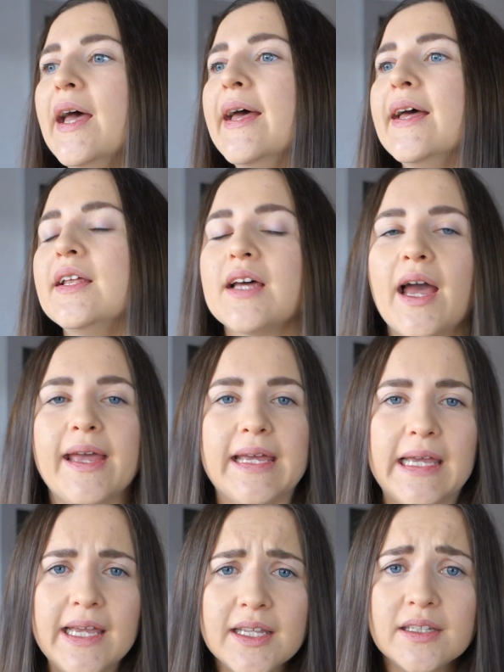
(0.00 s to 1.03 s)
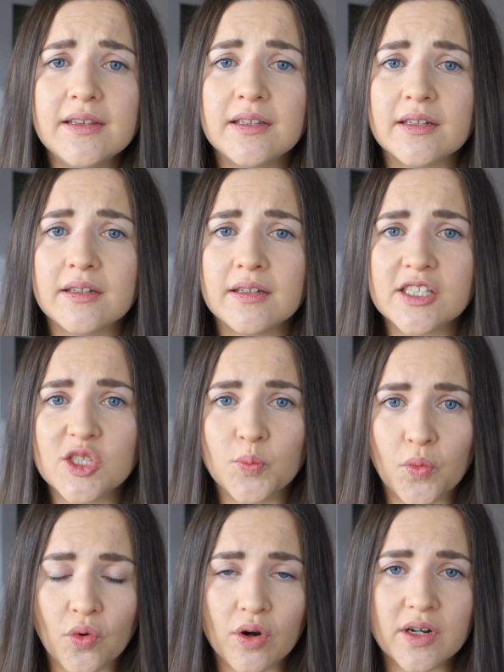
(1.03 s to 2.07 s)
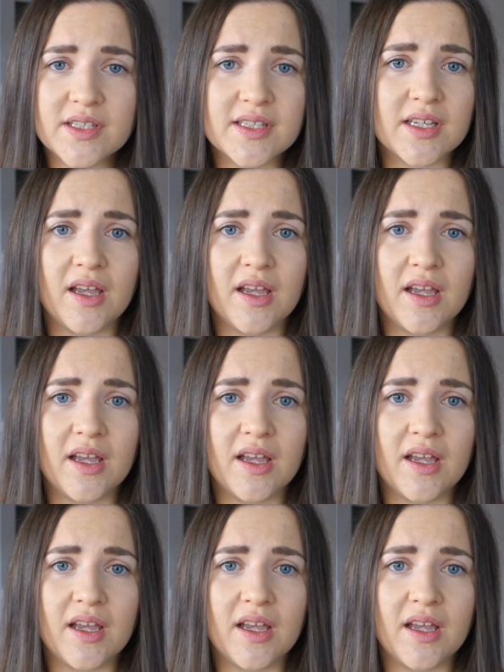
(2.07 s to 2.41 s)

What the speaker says: And I hated the sports